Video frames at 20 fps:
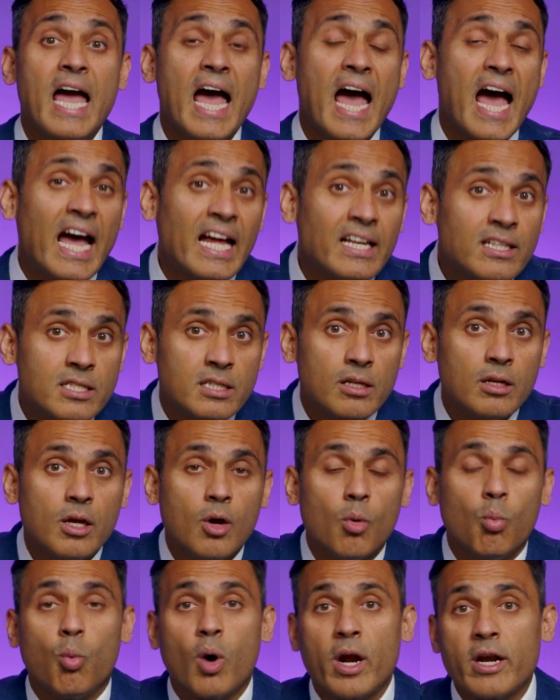and
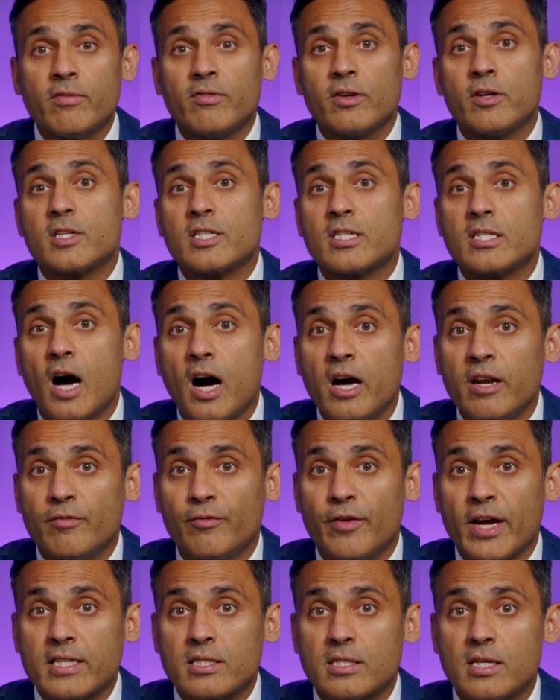one of their side
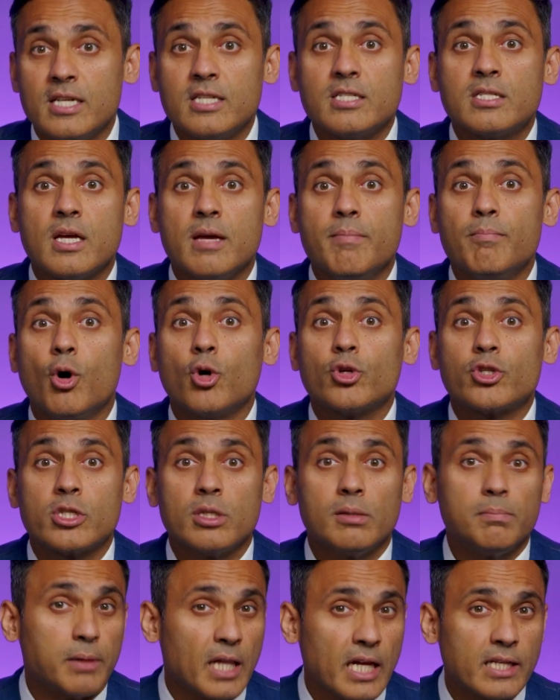effects is
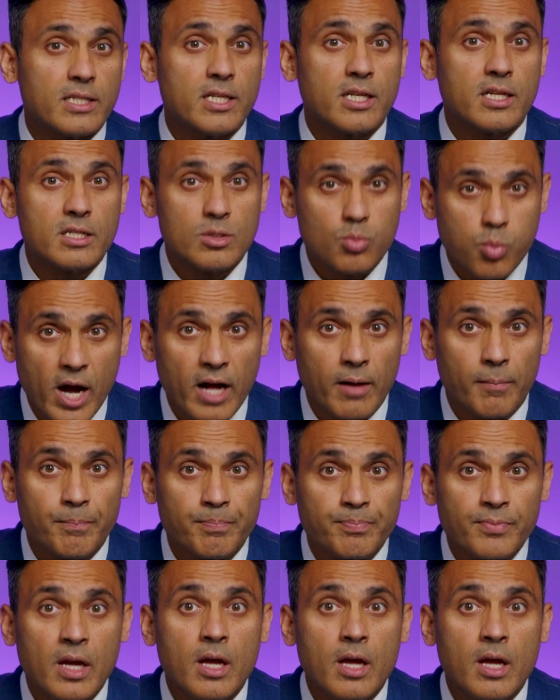emotional blunting as well.